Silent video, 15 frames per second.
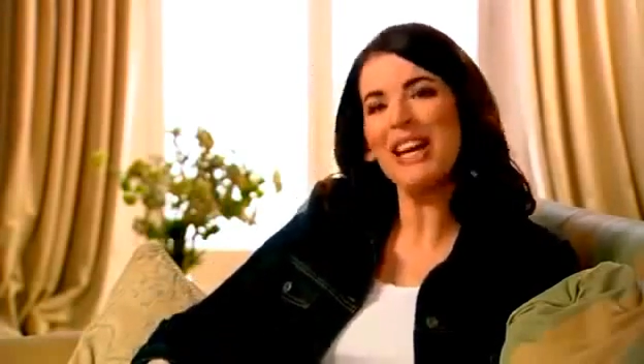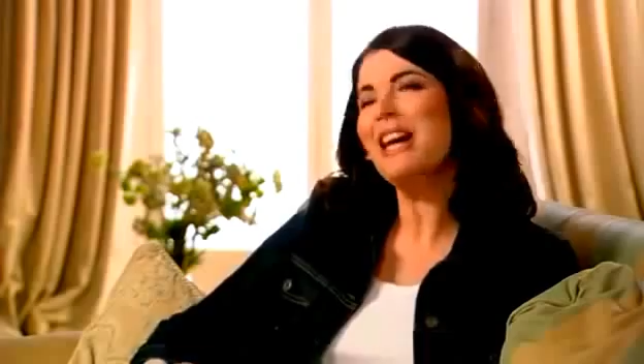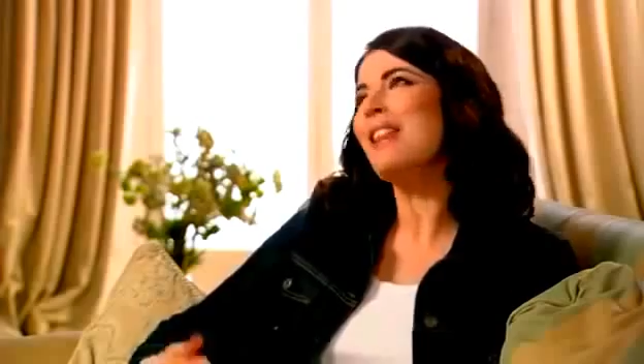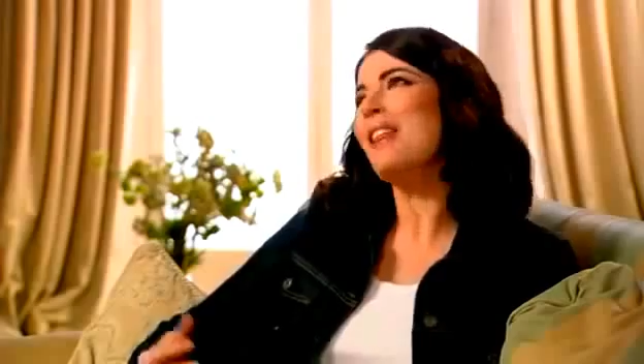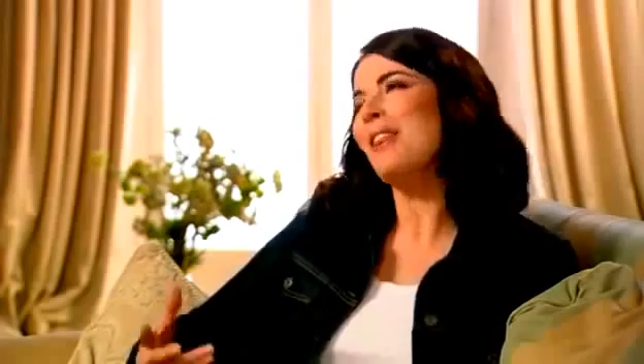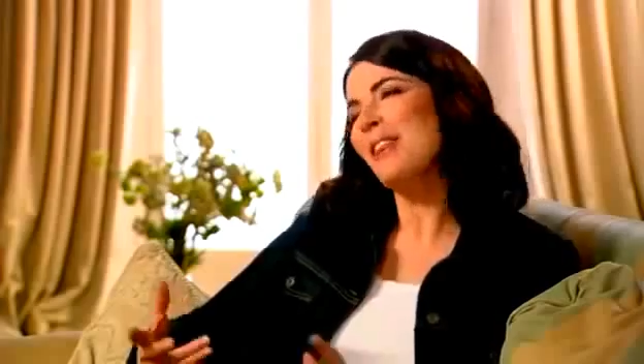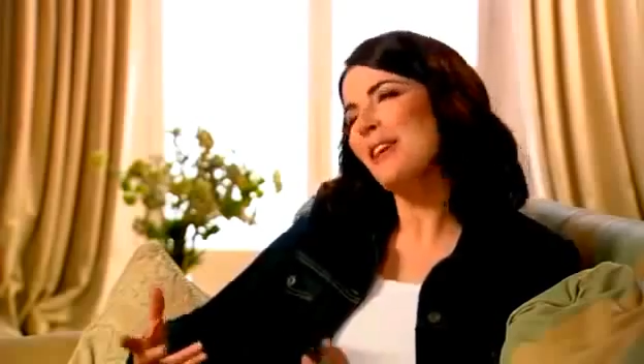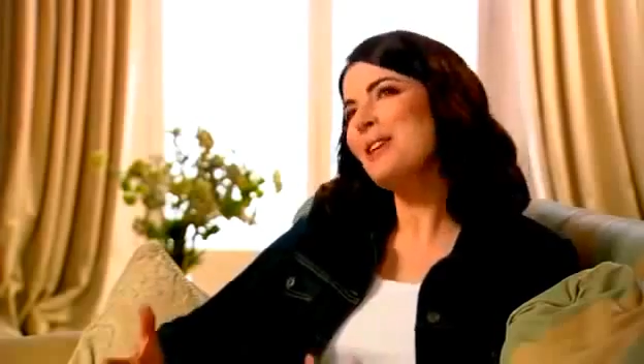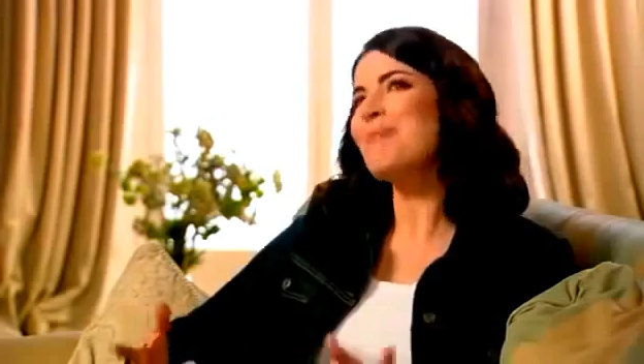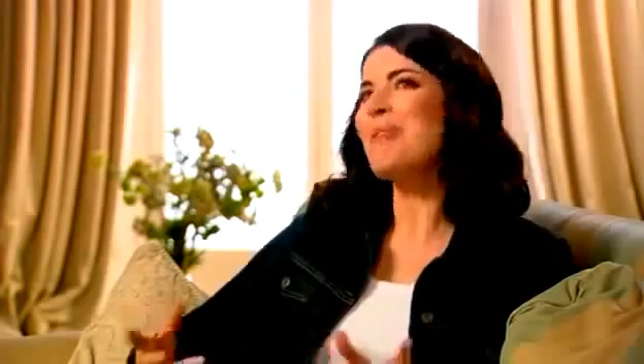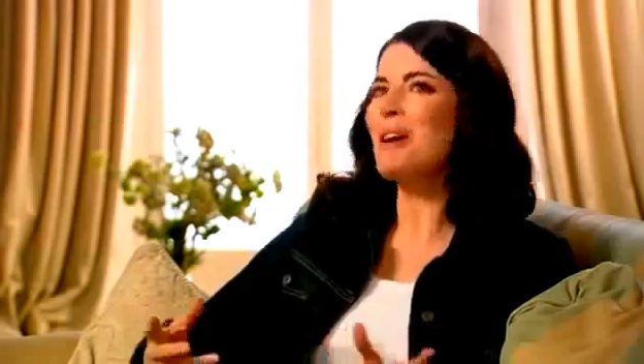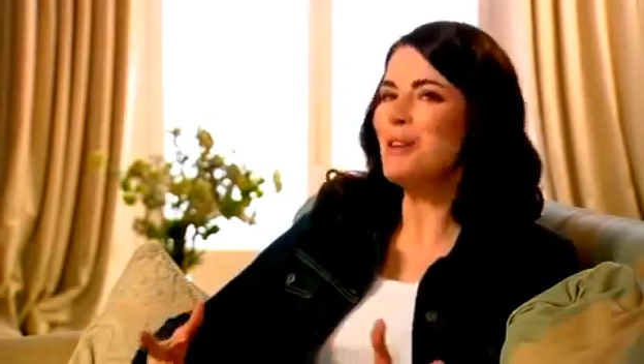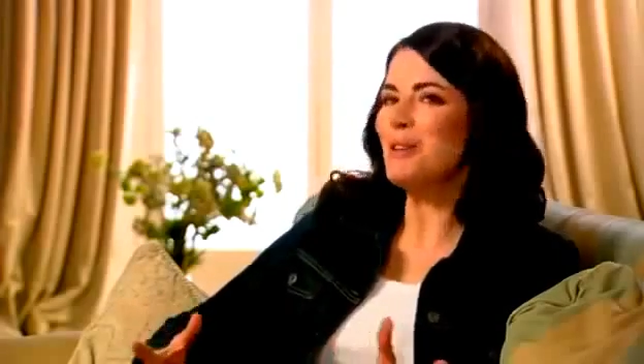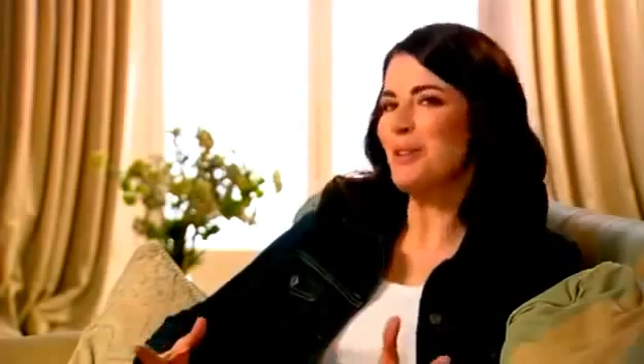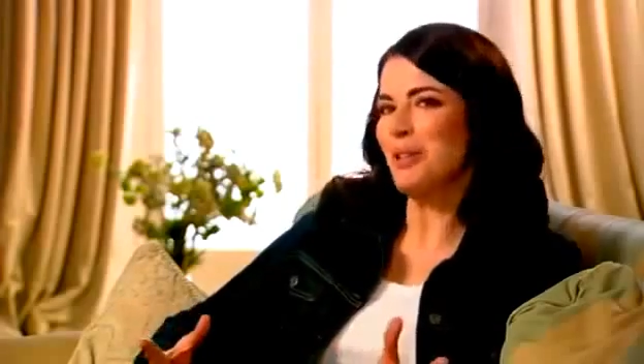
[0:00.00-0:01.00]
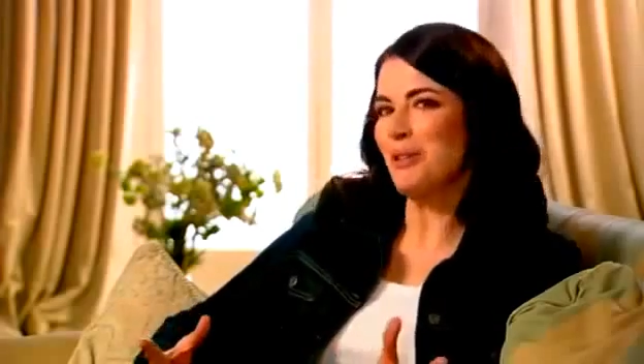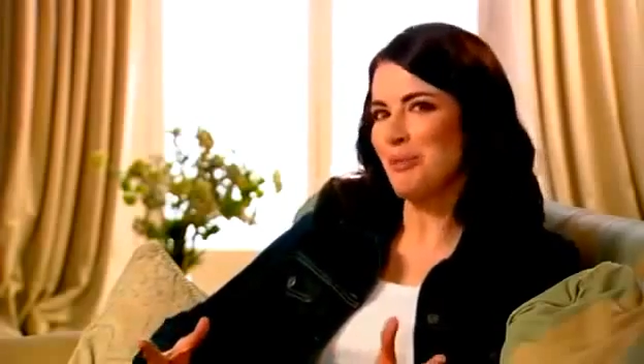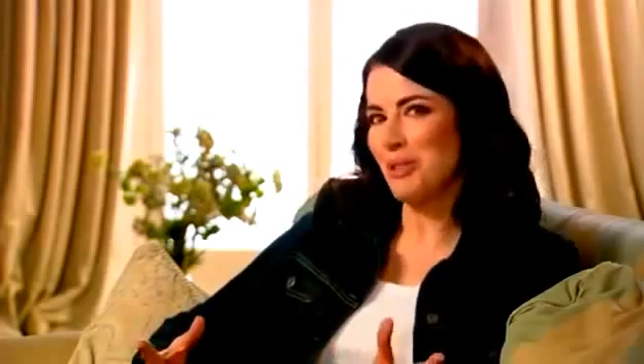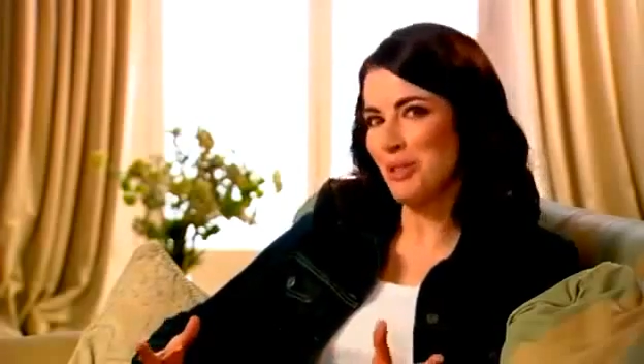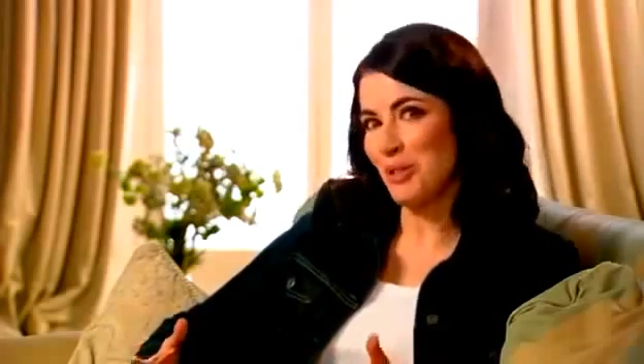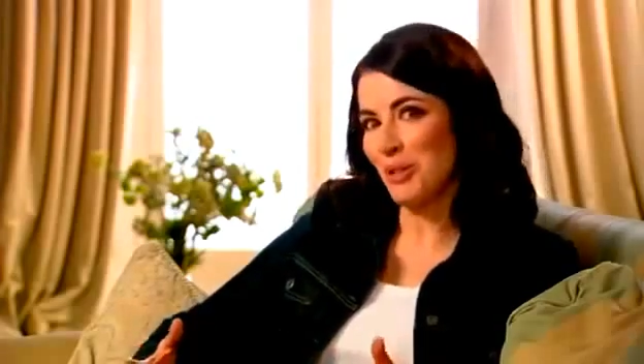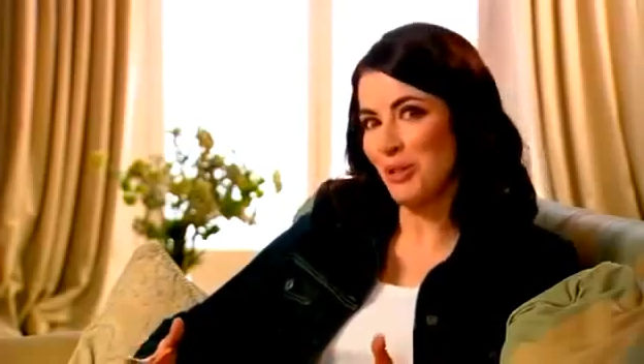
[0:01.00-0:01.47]
The thing about cooking
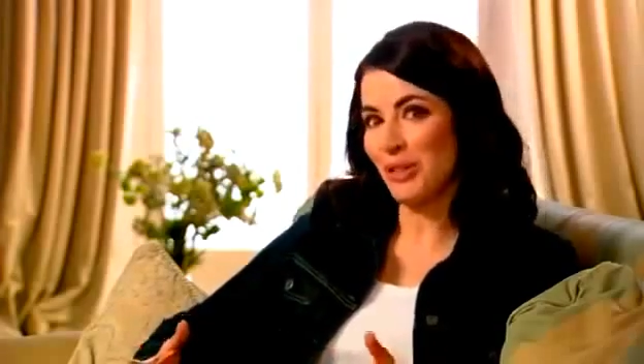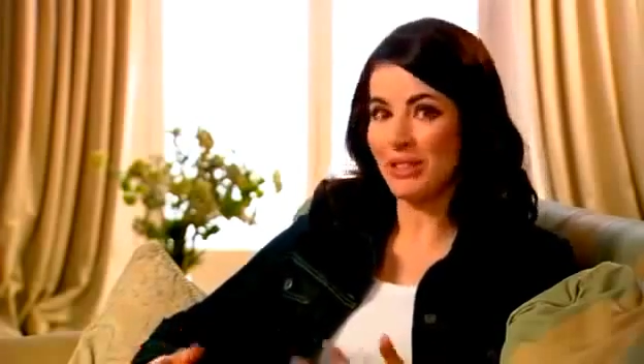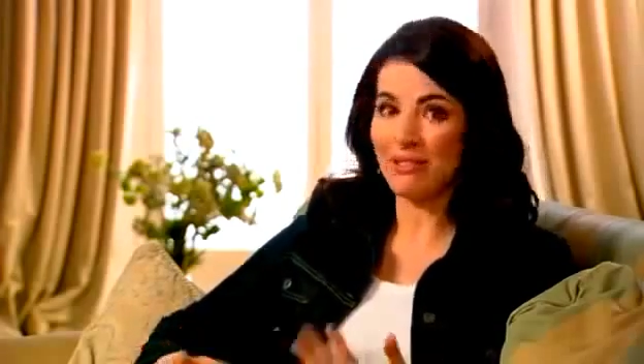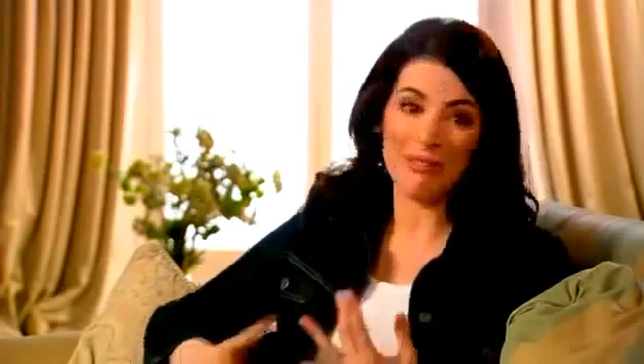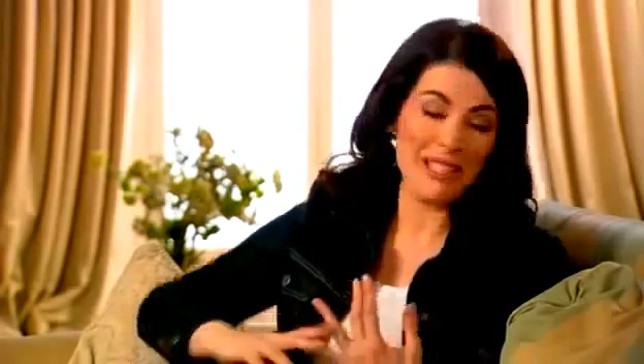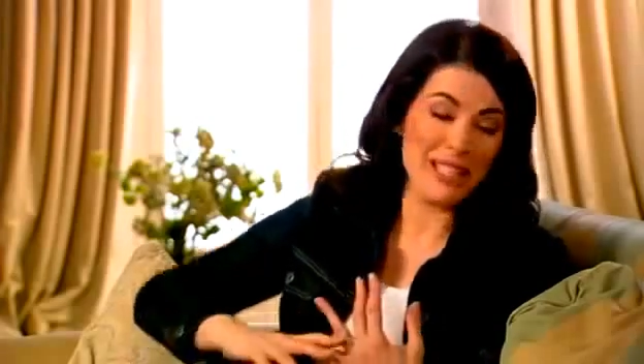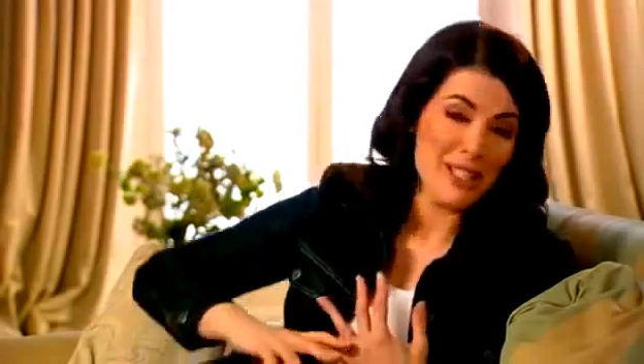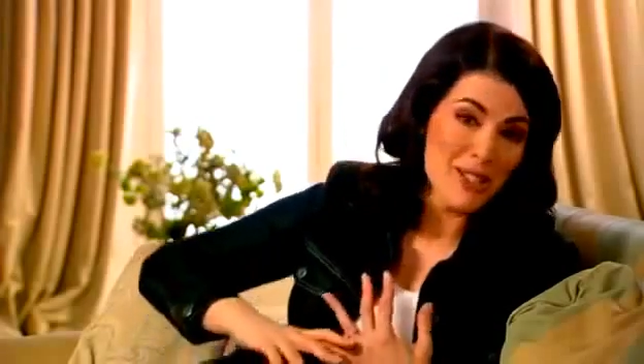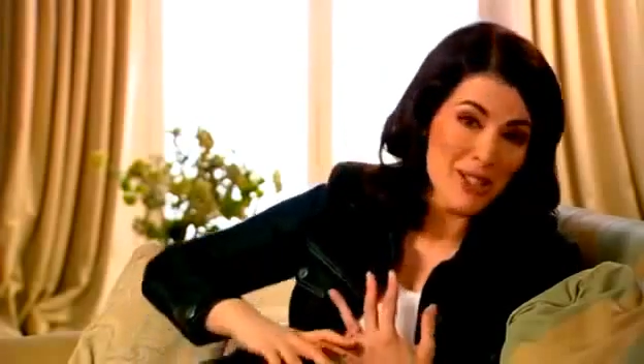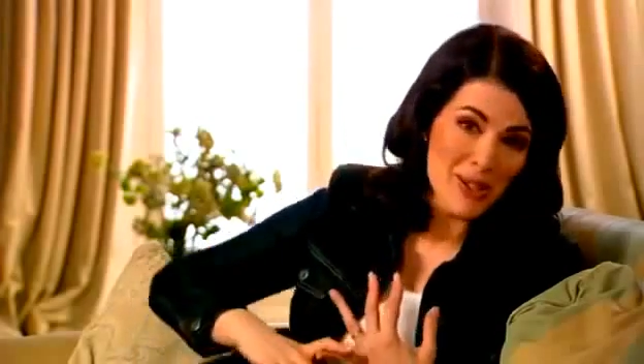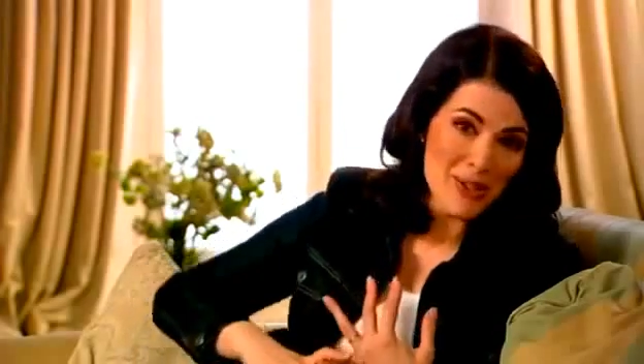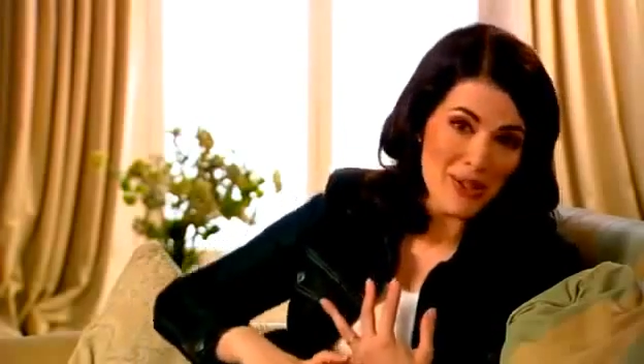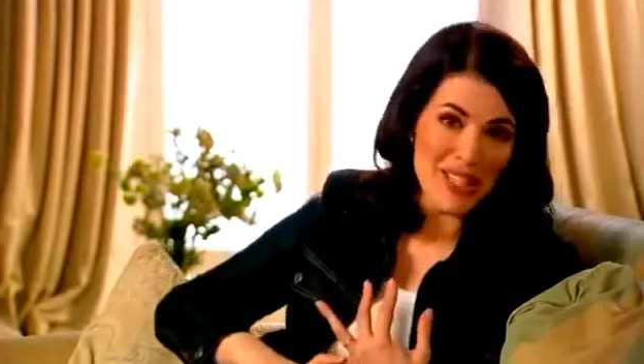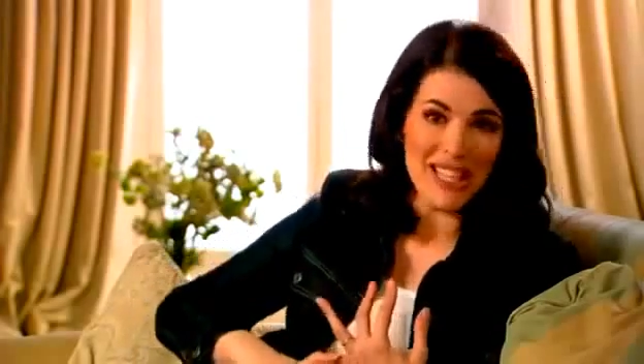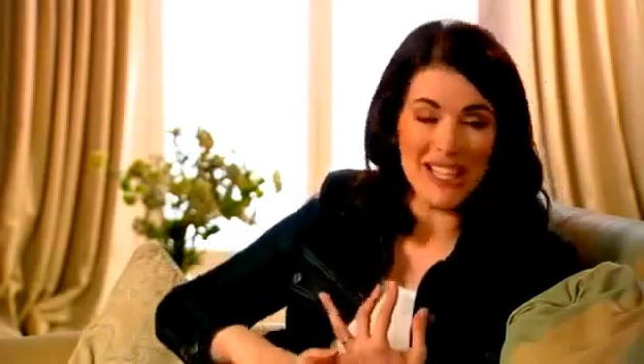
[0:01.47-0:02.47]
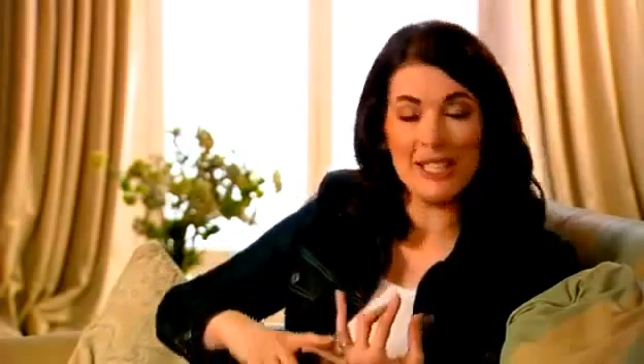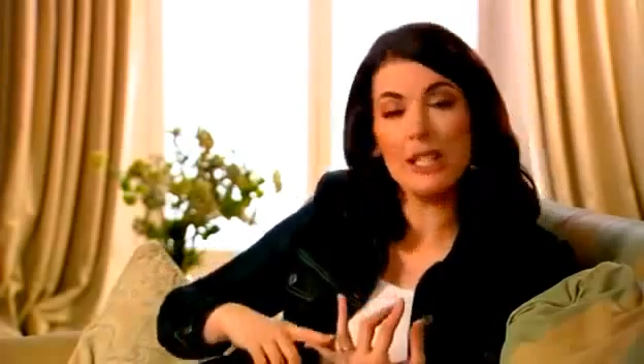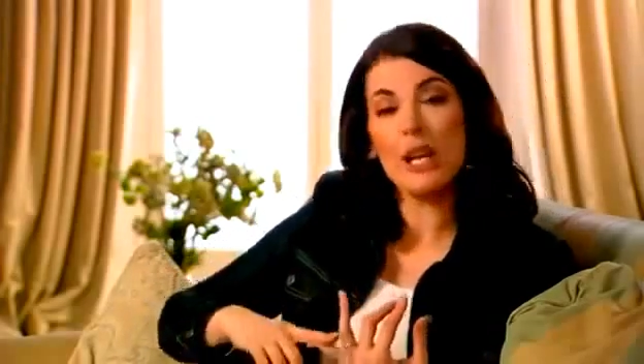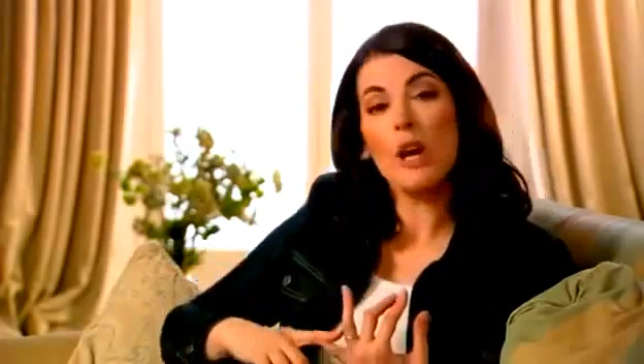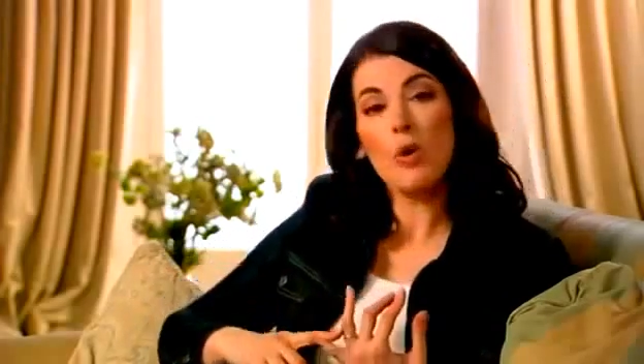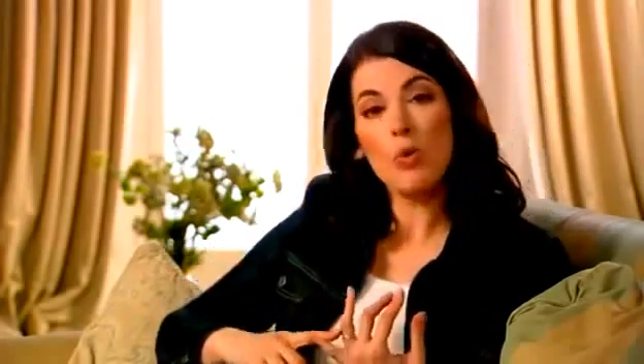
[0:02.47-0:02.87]
with chocolate, well, it's two things.